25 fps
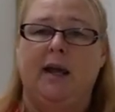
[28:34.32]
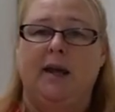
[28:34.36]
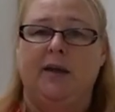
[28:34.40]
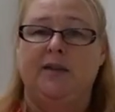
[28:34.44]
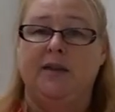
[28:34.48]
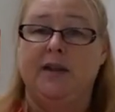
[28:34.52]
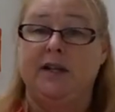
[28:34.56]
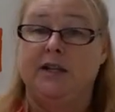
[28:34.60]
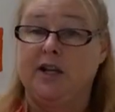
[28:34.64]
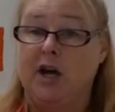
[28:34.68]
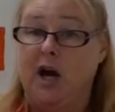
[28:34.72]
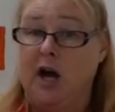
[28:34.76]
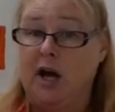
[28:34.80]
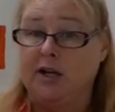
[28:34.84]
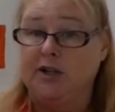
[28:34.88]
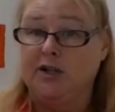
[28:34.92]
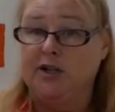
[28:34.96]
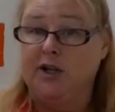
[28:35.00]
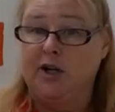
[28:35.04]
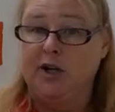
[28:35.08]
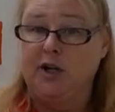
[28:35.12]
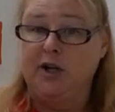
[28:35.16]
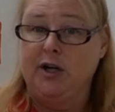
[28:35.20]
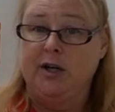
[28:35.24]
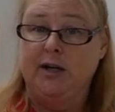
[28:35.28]
The
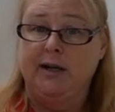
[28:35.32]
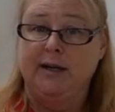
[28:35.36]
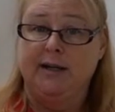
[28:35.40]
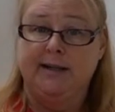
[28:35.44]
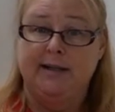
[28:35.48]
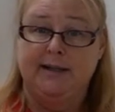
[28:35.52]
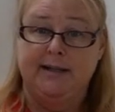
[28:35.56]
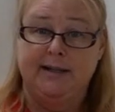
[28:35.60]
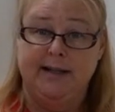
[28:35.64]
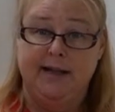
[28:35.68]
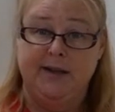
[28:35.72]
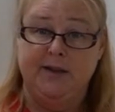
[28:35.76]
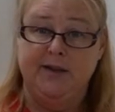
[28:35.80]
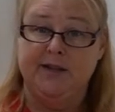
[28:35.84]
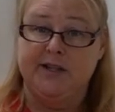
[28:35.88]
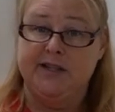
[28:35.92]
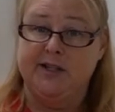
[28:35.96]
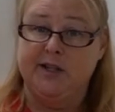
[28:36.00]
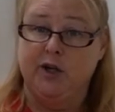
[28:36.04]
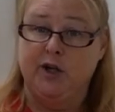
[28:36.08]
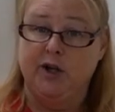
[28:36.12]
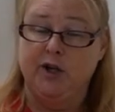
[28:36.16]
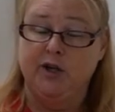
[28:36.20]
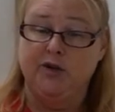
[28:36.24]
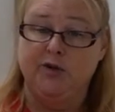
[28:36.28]
doctor did the
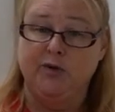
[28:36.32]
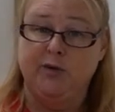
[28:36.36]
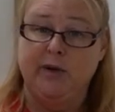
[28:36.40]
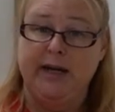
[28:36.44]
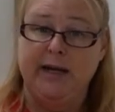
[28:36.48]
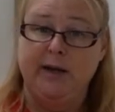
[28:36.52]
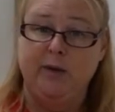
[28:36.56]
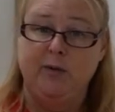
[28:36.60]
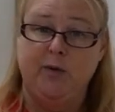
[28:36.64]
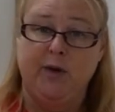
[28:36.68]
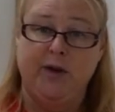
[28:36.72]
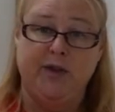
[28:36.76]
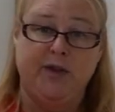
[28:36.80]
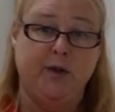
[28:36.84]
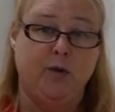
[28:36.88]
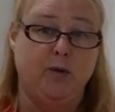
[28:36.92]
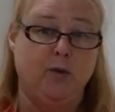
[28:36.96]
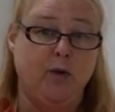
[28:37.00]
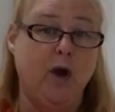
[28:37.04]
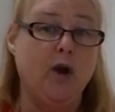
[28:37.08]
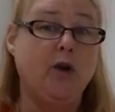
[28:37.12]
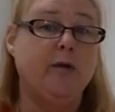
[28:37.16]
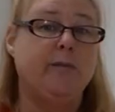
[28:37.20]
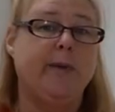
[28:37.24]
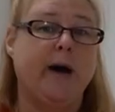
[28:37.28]
surgery with a
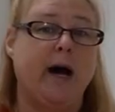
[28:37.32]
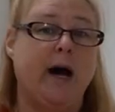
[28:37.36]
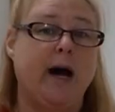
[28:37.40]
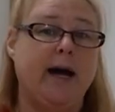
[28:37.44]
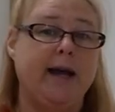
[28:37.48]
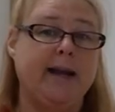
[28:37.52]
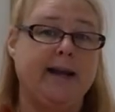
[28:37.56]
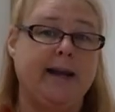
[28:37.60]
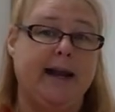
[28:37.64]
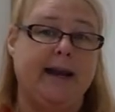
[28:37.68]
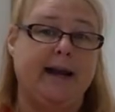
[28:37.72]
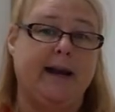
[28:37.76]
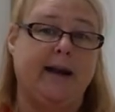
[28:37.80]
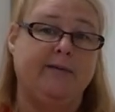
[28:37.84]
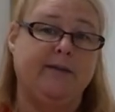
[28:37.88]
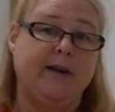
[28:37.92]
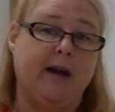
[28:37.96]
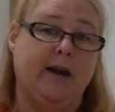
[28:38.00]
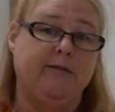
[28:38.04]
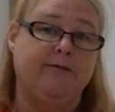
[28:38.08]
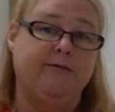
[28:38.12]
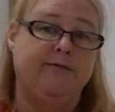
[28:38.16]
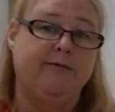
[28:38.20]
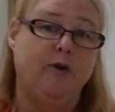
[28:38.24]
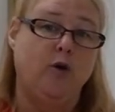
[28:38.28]
robot, and I've
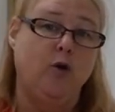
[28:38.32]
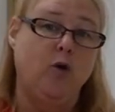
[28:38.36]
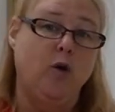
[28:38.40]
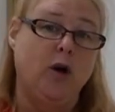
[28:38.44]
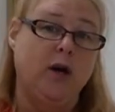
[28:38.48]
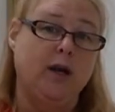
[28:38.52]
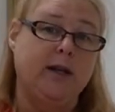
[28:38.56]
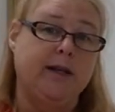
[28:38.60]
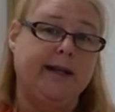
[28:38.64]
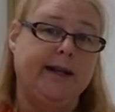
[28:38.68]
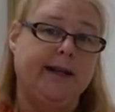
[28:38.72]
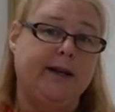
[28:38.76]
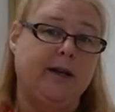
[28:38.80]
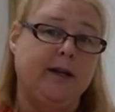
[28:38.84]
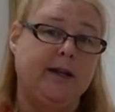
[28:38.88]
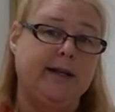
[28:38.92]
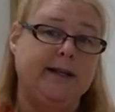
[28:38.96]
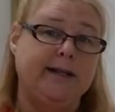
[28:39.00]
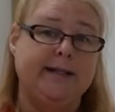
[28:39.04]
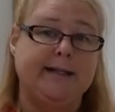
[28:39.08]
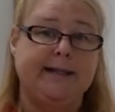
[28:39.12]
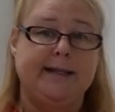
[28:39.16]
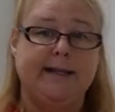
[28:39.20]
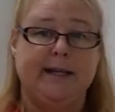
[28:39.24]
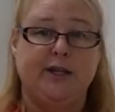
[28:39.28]
got four little
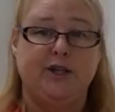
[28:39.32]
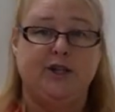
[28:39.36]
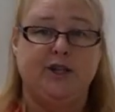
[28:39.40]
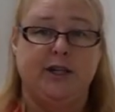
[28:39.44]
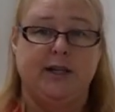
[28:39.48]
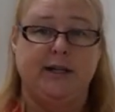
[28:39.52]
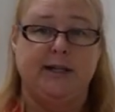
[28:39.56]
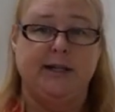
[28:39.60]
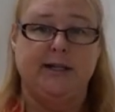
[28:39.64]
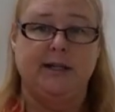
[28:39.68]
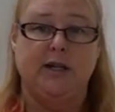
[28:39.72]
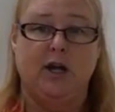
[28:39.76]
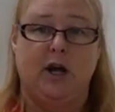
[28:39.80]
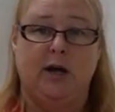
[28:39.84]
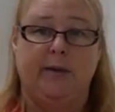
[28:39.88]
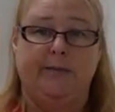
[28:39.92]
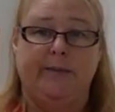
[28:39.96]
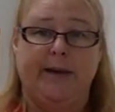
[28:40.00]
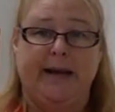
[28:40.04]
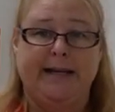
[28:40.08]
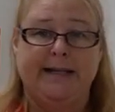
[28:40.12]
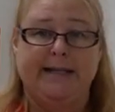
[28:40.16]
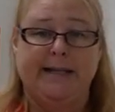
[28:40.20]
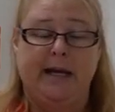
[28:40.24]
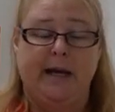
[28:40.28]
incisions on
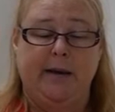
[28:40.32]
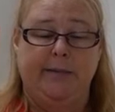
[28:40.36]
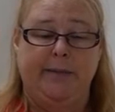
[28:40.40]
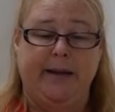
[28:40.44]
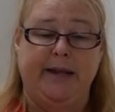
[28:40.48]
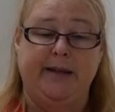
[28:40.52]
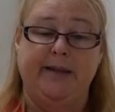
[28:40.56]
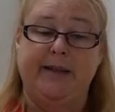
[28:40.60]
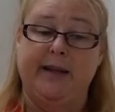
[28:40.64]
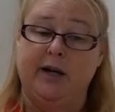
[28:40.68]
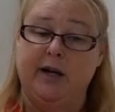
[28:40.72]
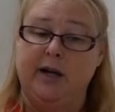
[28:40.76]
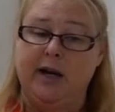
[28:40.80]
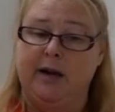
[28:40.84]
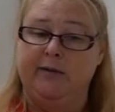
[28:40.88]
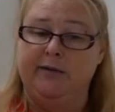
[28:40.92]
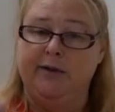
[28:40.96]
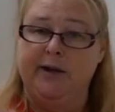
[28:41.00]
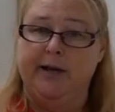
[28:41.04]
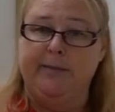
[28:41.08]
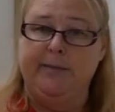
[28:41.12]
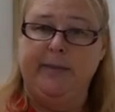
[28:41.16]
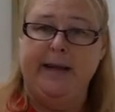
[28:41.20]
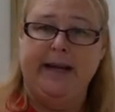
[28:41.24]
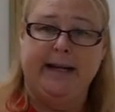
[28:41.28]
my tummy that are
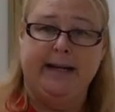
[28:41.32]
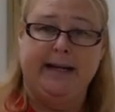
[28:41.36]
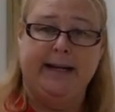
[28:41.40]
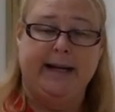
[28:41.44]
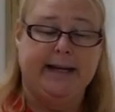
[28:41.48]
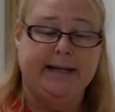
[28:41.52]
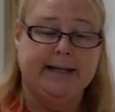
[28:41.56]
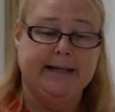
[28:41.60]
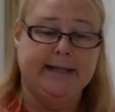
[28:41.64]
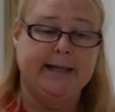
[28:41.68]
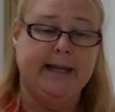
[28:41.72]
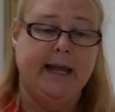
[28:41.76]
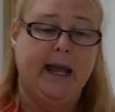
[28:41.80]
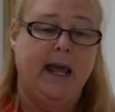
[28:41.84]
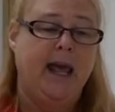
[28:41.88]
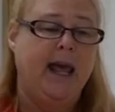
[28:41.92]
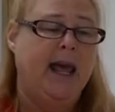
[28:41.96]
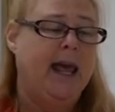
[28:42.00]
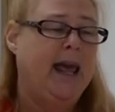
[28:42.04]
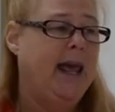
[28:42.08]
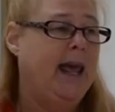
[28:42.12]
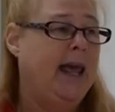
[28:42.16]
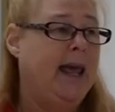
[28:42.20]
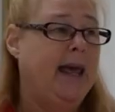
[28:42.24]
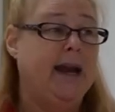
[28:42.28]
covered in Band-Aids.
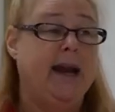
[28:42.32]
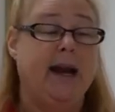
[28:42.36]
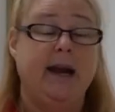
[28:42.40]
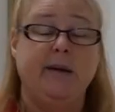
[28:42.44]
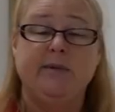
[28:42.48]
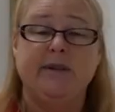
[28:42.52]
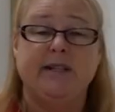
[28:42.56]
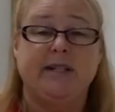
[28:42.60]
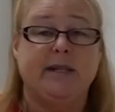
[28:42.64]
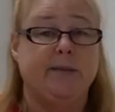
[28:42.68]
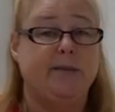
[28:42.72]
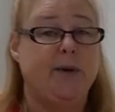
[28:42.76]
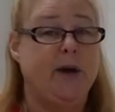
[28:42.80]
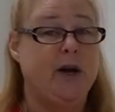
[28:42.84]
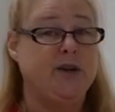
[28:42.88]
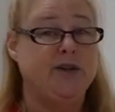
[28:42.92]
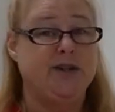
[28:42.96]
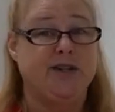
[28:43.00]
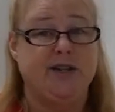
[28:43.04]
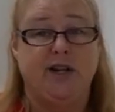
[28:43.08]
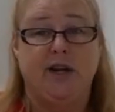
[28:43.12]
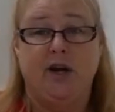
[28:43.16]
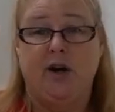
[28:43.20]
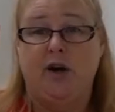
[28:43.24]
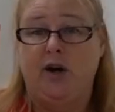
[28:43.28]
And I was
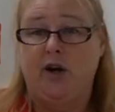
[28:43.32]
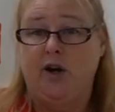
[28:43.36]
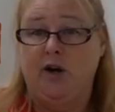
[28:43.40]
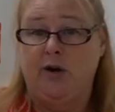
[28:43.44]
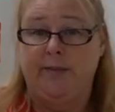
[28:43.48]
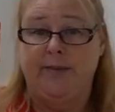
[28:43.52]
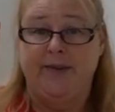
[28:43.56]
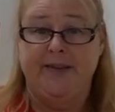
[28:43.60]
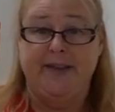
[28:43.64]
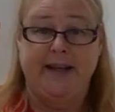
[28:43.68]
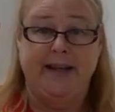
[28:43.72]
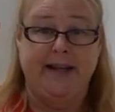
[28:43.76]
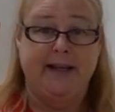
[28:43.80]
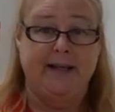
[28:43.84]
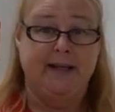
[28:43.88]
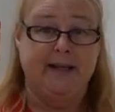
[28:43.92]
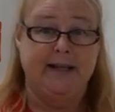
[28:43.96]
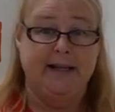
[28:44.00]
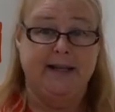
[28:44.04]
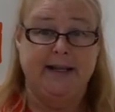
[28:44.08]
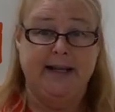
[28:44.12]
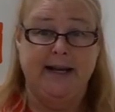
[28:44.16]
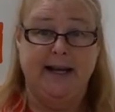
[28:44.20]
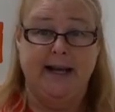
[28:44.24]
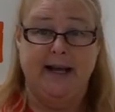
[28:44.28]
supposed to go home at the end of
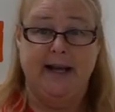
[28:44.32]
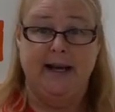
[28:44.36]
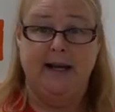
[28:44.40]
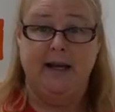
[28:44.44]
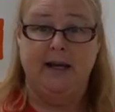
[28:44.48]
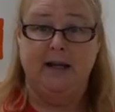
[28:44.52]
the day,